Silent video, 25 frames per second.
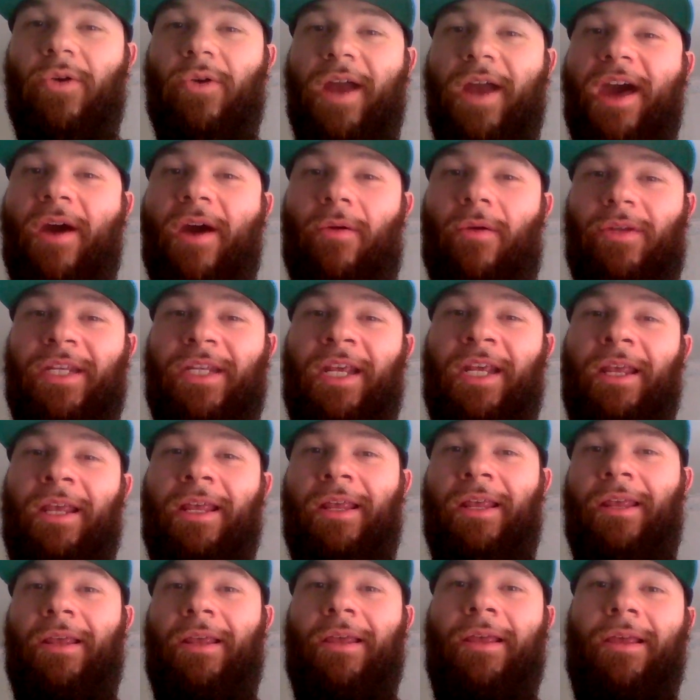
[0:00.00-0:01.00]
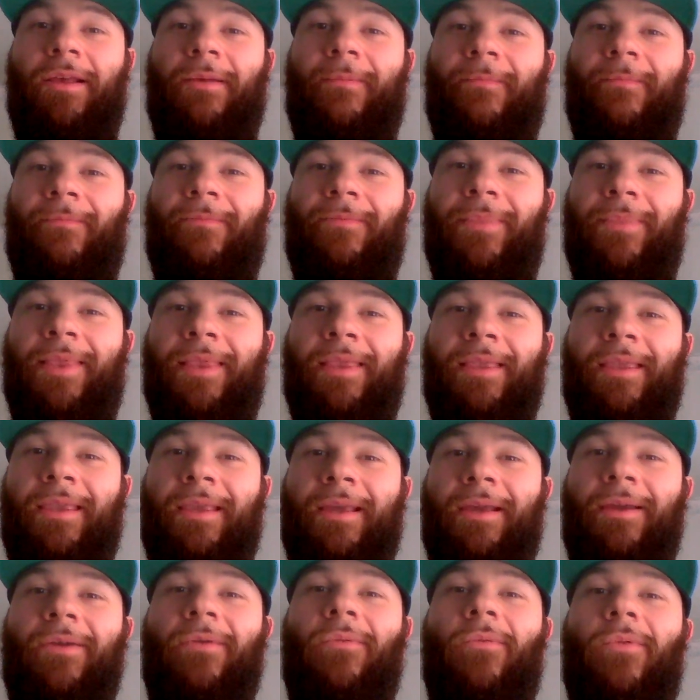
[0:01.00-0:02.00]
out.
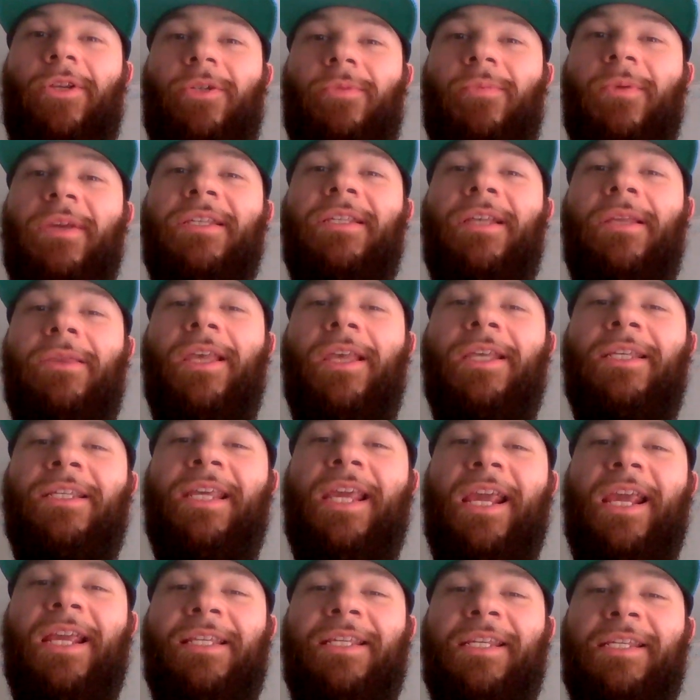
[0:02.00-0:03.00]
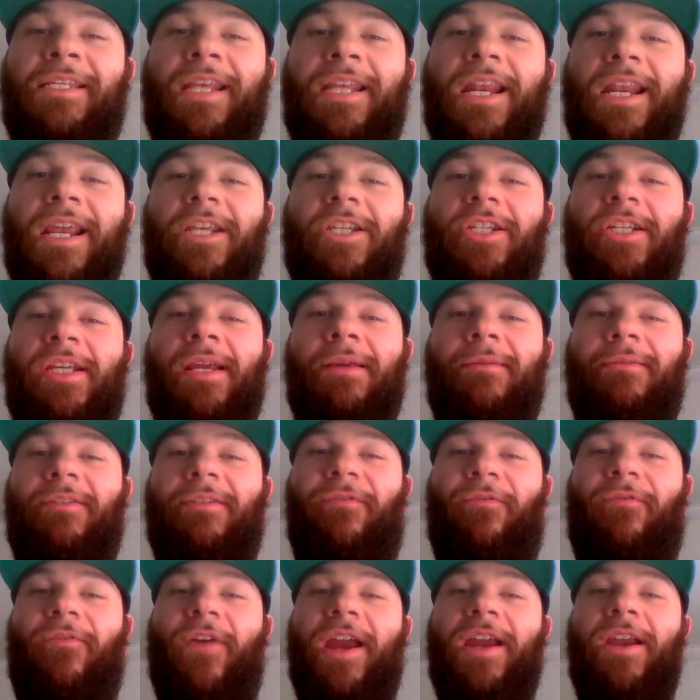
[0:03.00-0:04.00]
Which means unless Kansas City Chiefs
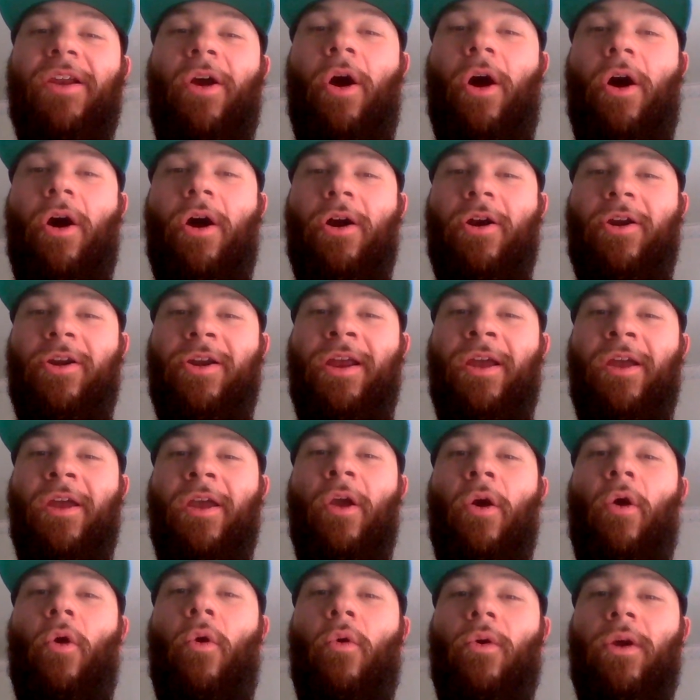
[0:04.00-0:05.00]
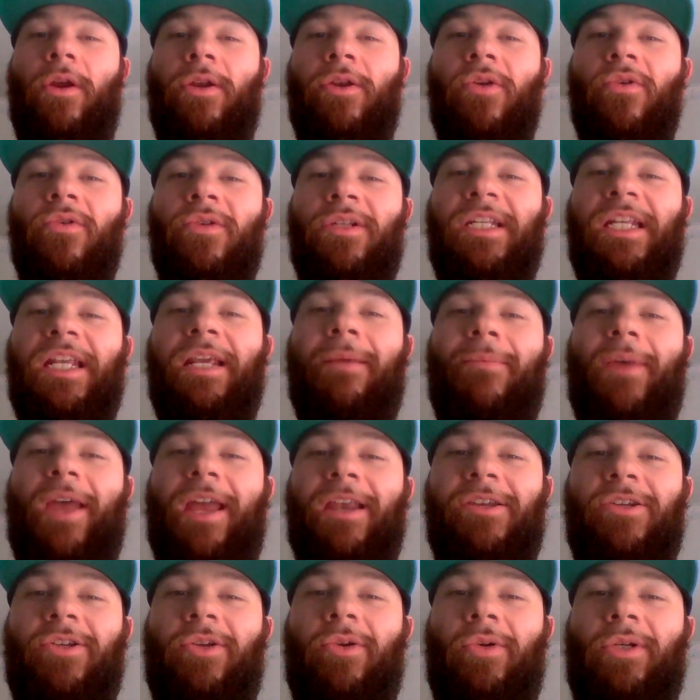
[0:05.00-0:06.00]
fight hard or a new team
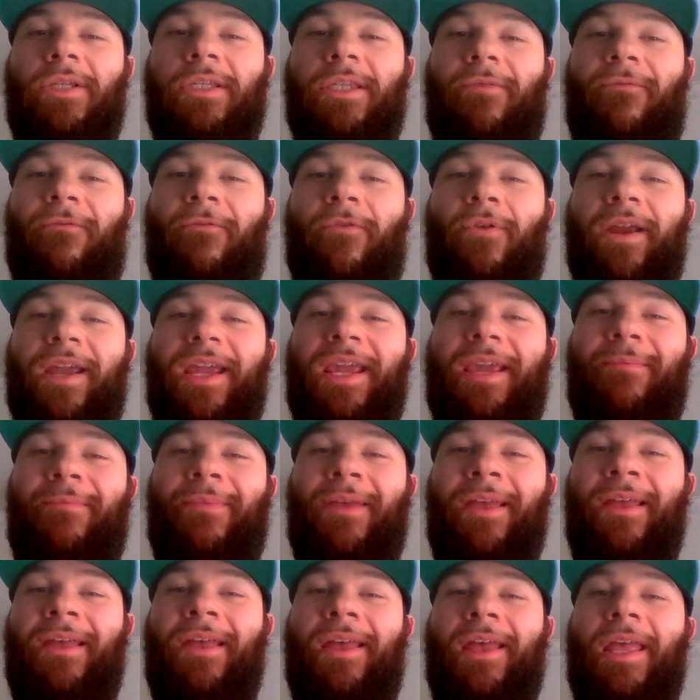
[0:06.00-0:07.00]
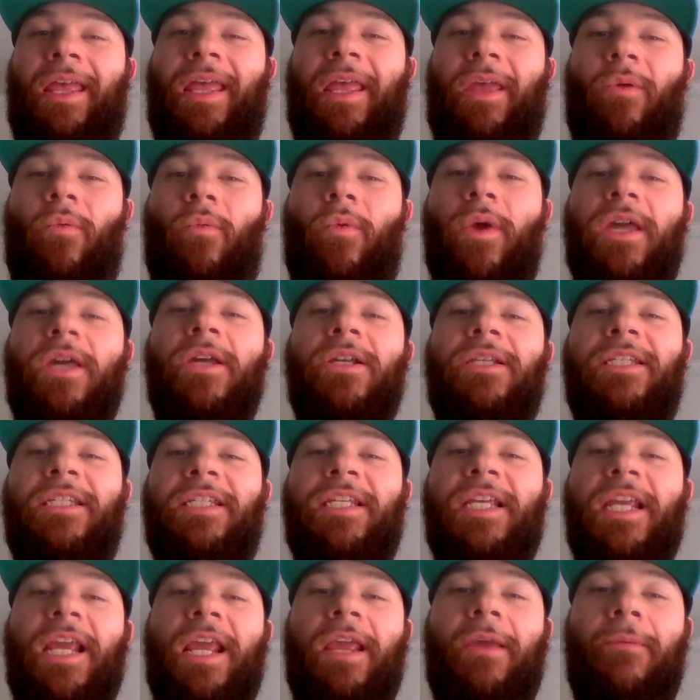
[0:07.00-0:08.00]
enters the frame, we could
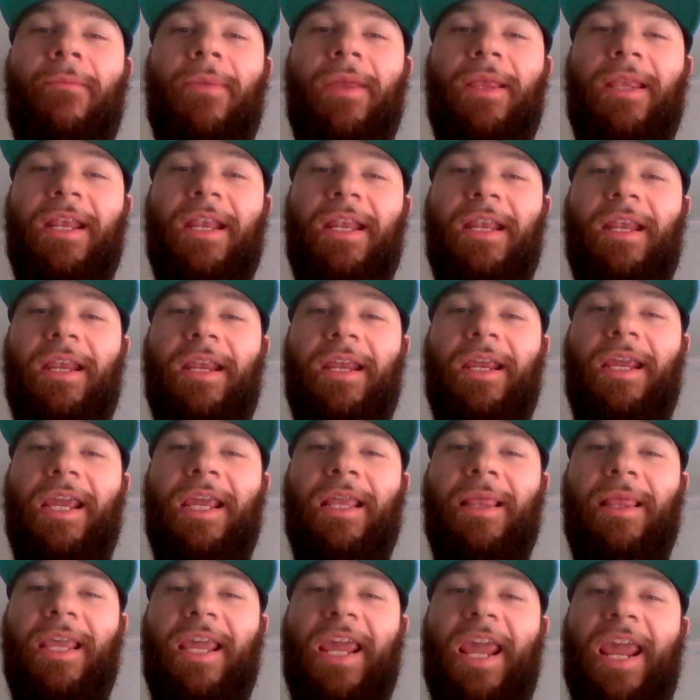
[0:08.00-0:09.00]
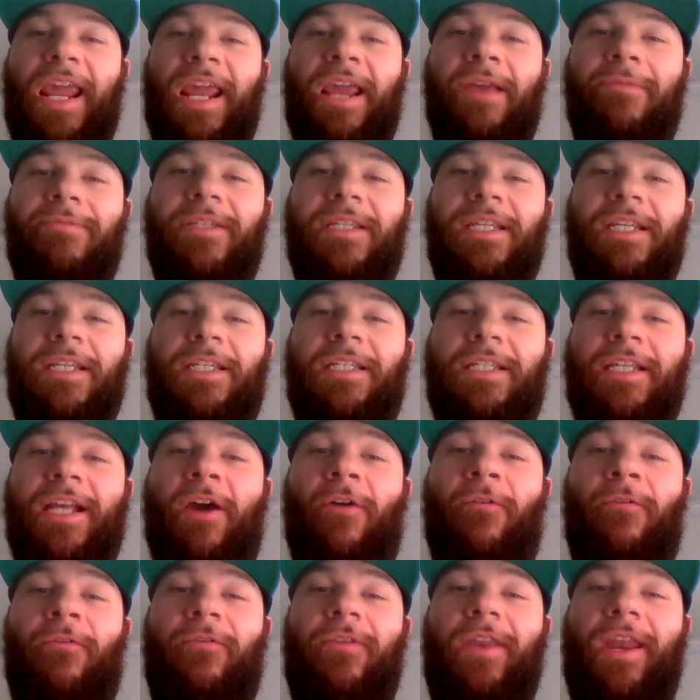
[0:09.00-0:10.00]
see him in the AFC
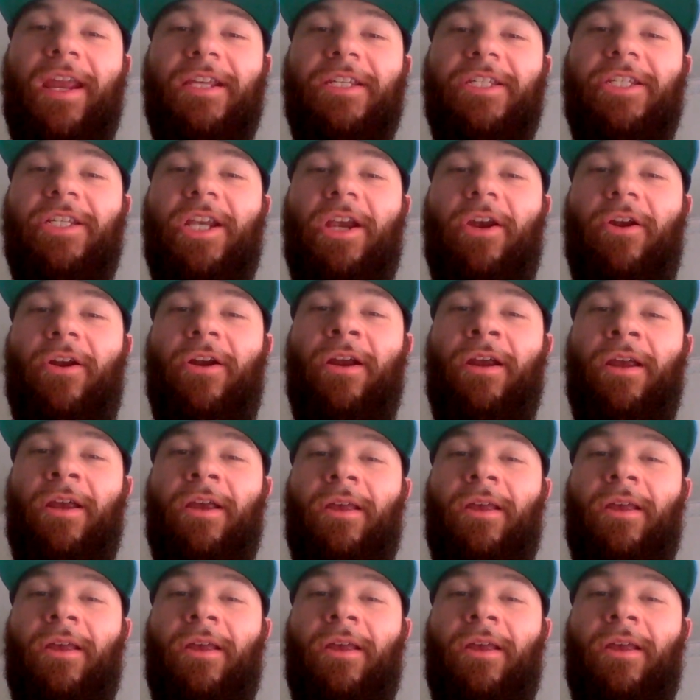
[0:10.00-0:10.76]
South next year.